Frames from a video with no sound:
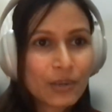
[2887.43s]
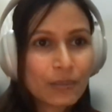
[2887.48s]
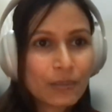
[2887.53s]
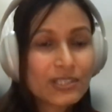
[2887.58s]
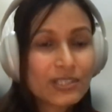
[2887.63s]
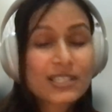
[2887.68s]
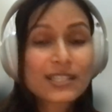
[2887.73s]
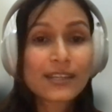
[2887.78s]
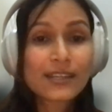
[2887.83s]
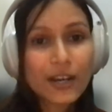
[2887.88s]

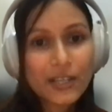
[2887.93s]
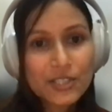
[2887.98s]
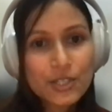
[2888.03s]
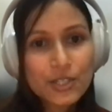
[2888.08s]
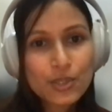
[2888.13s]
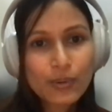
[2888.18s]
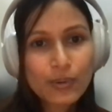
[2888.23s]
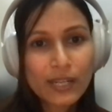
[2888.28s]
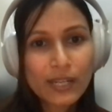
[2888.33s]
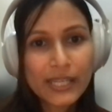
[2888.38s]
was
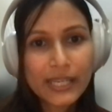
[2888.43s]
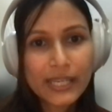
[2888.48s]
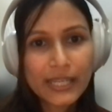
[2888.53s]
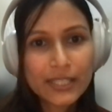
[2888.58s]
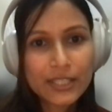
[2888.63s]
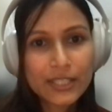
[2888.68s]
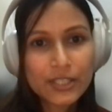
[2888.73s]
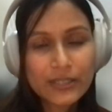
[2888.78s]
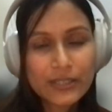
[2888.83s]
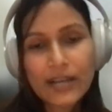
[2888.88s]
launched only
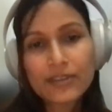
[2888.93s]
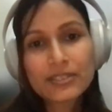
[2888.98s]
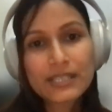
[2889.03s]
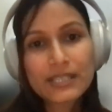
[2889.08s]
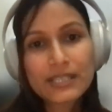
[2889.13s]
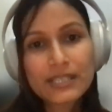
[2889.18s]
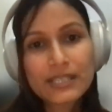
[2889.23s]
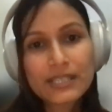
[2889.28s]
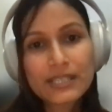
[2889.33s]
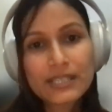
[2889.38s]
in
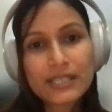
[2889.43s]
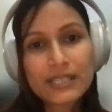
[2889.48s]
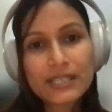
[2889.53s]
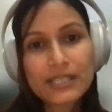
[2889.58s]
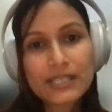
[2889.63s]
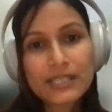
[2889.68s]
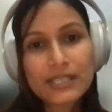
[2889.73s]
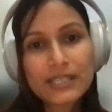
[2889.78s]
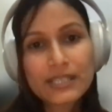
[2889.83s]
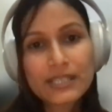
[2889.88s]

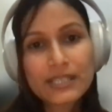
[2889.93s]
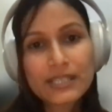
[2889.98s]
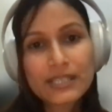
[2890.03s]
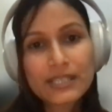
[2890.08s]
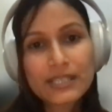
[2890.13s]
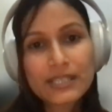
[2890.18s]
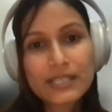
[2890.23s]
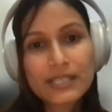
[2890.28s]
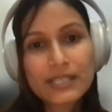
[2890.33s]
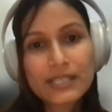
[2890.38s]

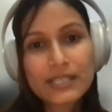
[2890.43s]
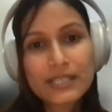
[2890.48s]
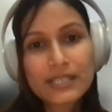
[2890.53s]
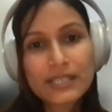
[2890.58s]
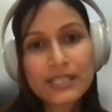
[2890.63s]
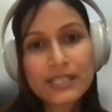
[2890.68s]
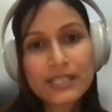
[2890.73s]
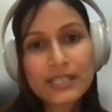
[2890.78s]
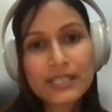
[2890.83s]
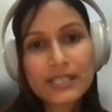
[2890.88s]

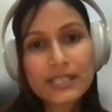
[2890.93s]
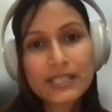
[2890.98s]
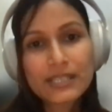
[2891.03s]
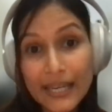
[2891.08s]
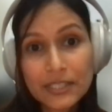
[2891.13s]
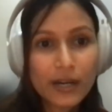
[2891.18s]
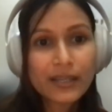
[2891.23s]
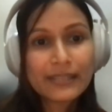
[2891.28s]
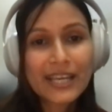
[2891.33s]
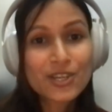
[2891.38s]

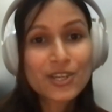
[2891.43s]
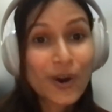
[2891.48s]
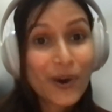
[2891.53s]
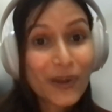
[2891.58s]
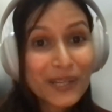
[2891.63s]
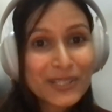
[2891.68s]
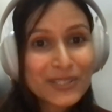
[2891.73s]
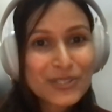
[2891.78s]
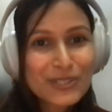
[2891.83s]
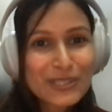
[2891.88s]

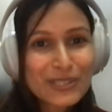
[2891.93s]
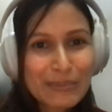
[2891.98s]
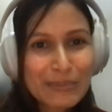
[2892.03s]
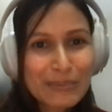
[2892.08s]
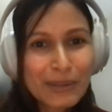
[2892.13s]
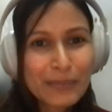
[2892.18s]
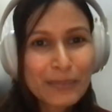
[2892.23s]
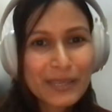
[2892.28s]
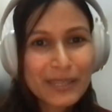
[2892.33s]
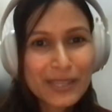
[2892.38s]
2019, but the
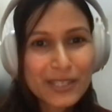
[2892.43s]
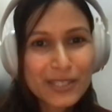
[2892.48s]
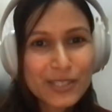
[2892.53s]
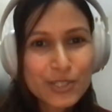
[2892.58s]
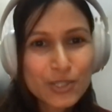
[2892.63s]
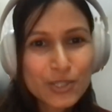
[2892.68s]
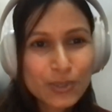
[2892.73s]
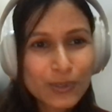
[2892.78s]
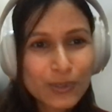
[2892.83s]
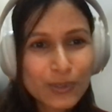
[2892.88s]
work
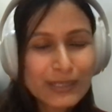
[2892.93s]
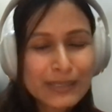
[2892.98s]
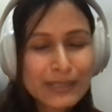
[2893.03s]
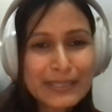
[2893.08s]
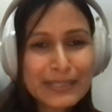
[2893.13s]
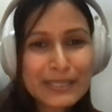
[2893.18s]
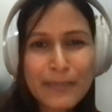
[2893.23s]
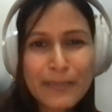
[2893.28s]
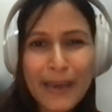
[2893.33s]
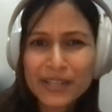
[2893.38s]
that has
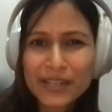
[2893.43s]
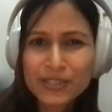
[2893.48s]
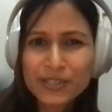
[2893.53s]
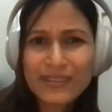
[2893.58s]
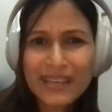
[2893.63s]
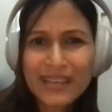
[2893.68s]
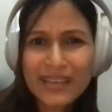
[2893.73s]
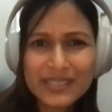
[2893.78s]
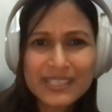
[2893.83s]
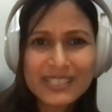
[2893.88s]
gone into
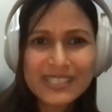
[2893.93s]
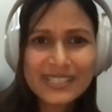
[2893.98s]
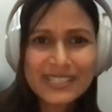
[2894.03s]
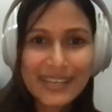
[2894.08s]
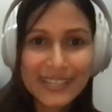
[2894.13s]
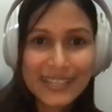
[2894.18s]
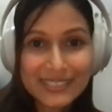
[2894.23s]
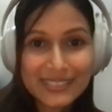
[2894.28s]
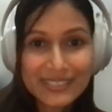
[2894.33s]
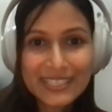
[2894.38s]
developing this
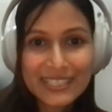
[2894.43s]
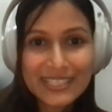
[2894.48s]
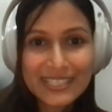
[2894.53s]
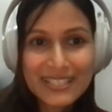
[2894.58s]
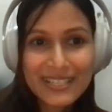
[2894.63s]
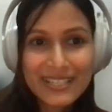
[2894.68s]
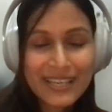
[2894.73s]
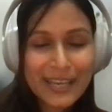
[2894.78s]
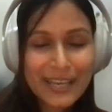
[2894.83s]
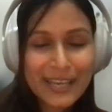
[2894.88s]
tool dates back to
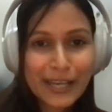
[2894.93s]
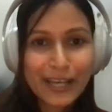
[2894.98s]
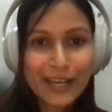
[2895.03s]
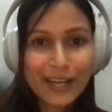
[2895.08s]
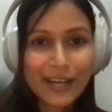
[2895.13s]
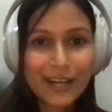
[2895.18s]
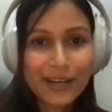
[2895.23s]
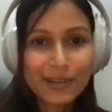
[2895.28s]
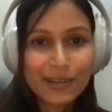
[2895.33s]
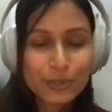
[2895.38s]

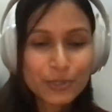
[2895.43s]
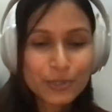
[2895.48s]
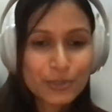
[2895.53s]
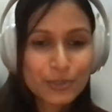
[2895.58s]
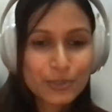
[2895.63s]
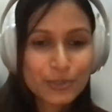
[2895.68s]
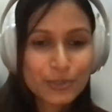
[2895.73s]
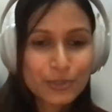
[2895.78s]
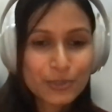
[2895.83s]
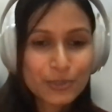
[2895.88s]
1990s,
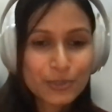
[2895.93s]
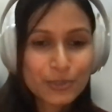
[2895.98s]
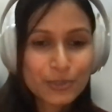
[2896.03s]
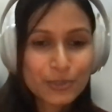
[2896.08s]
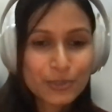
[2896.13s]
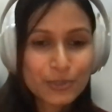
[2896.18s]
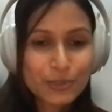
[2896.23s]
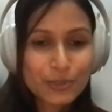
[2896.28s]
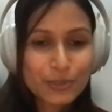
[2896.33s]
which